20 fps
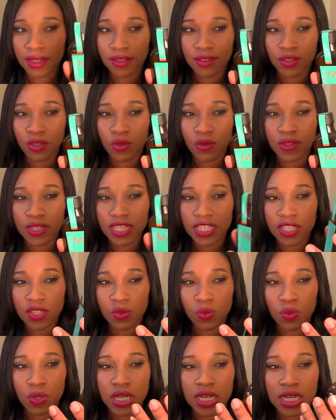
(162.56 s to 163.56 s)
so
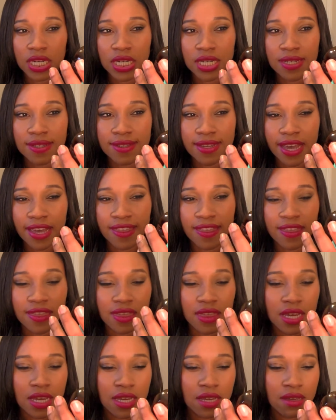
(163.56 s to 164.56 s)
this was, I
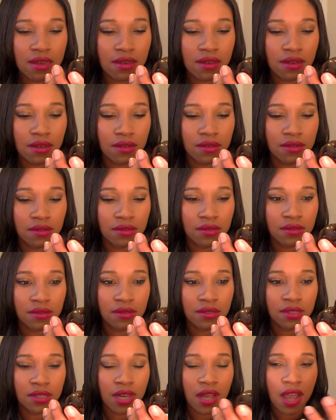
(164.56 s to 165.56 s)
think,
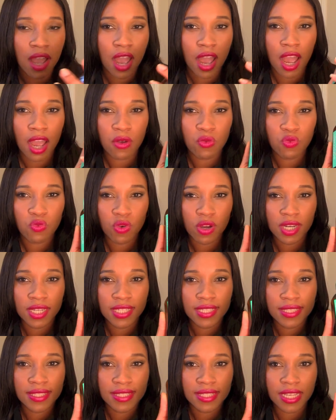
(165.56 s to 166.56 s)
I
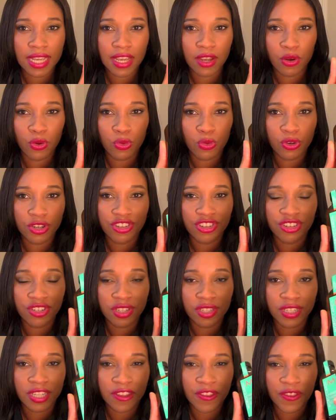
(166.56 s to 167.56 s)
want to say
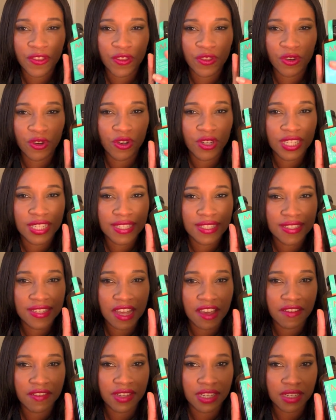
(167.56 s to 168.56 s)
originally
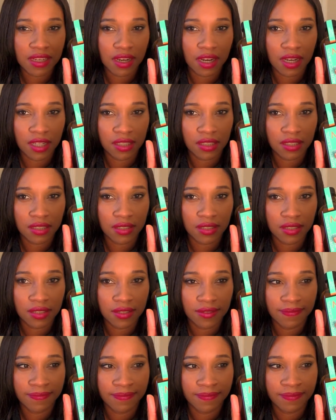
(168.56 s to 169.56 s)

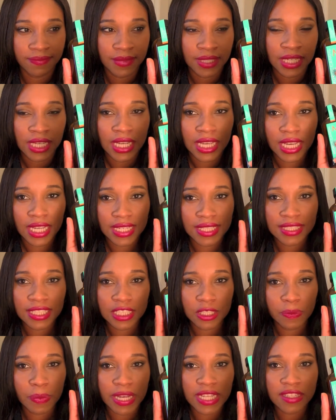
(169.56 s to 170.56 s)
$37. It is
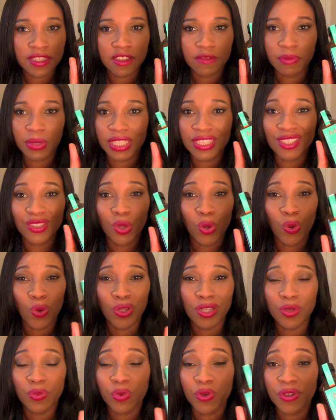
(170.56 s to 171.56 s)
expensive, but
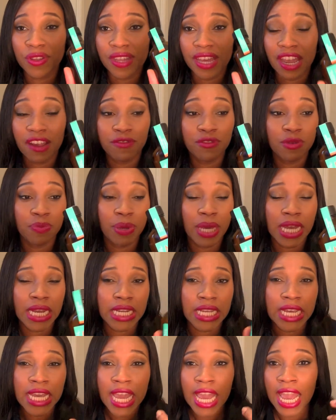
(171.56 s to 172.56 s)
totally worth every
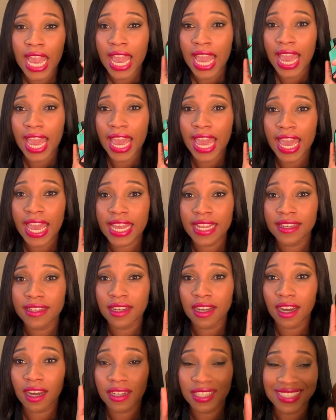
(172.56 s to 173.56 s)
penny.
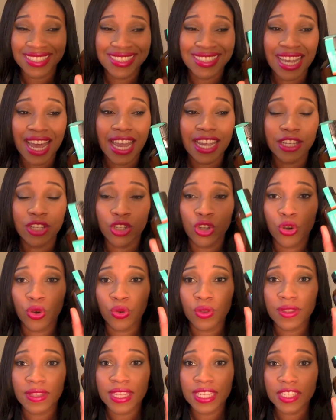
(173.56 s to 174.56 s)
And on a side
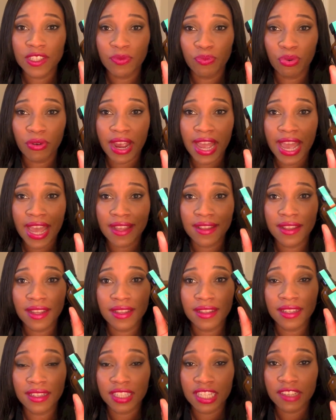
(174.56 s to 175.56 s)
note, this brand,
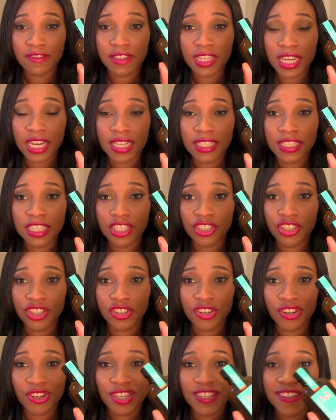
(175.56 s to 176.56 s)
the leave-in
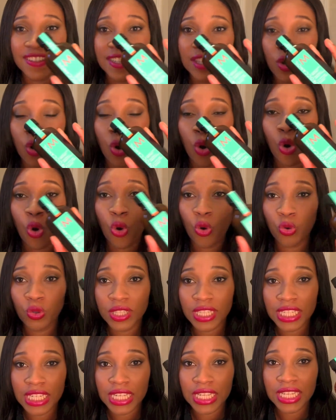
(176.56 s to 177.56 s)
conditioner, is the
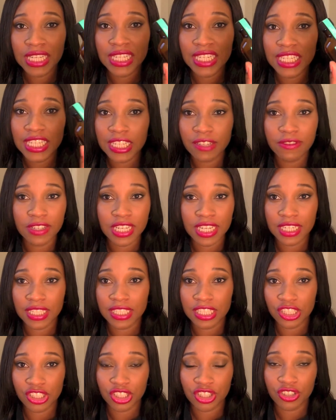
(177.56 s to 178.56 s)
only leave-in
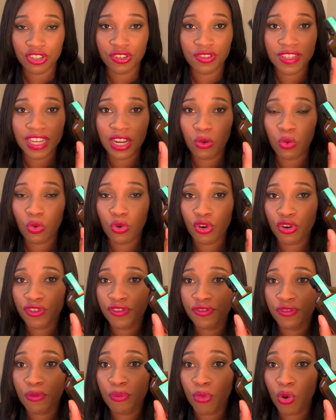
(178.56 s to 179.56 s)
conditioner that
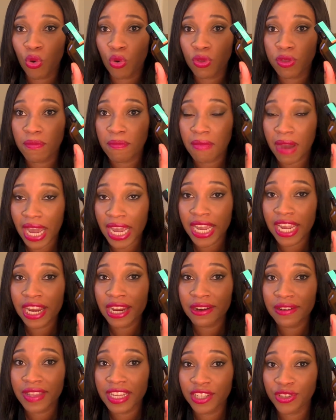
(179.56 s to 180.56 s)
works for both my
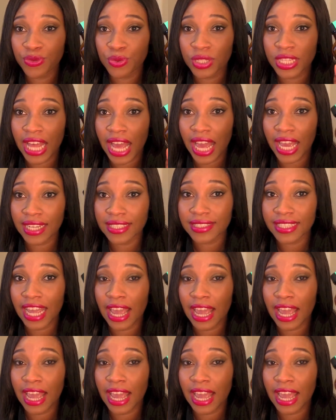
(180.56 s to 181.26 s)
hair that's relaxed